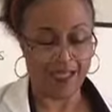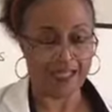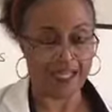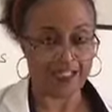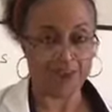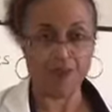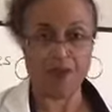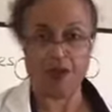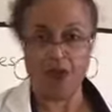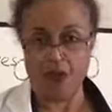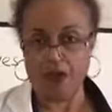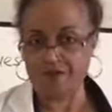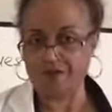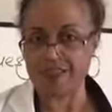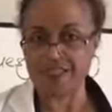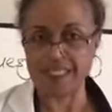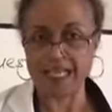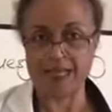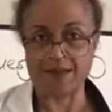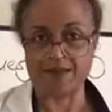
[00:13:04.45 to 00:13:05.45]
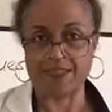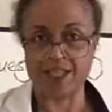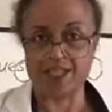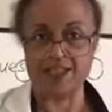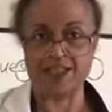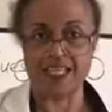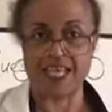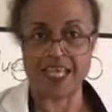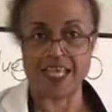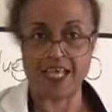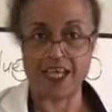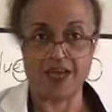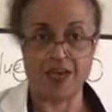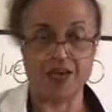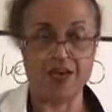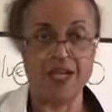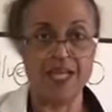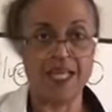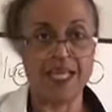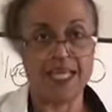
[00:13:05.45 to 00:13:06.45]
That's why oftentimes they'll say,
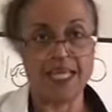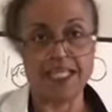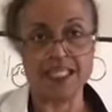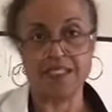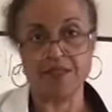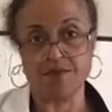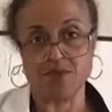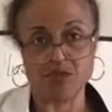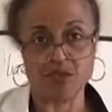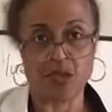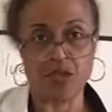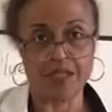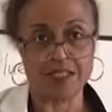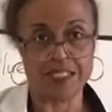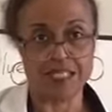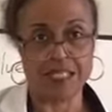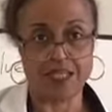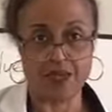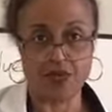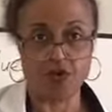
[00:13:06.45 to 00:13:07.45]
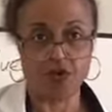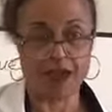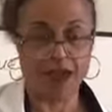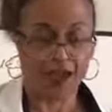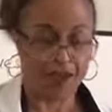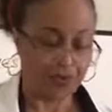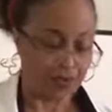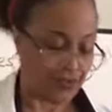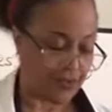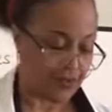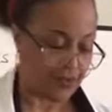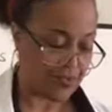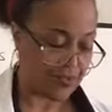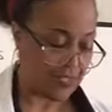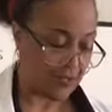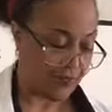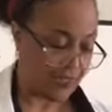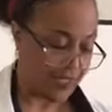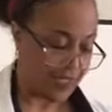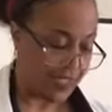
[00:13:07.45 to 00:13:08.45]
here, eat some saltine crackers or
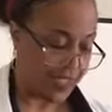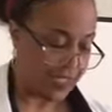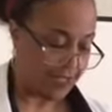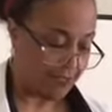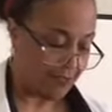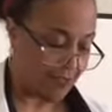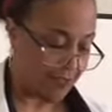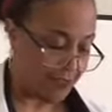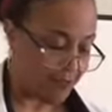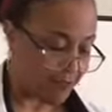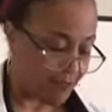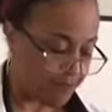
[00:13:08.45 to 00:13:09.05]
something like that.